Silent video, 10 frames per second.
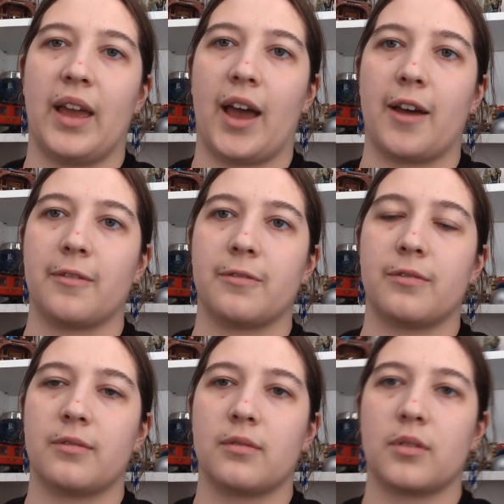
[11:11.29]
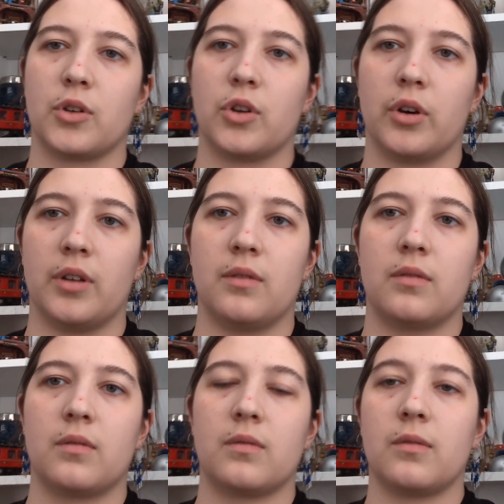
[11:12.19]
have good
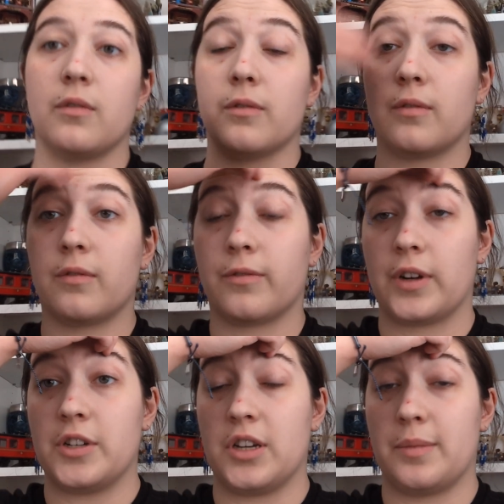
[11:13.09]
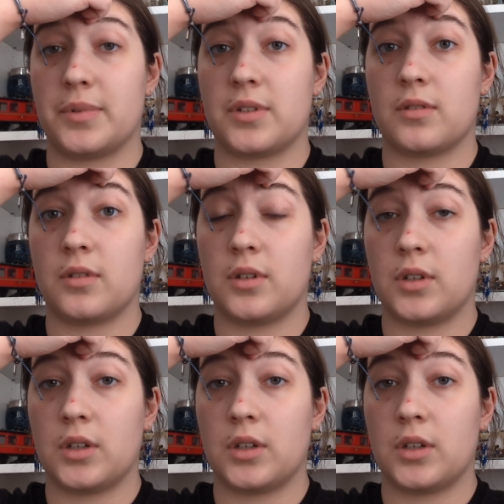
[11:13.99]
friendships.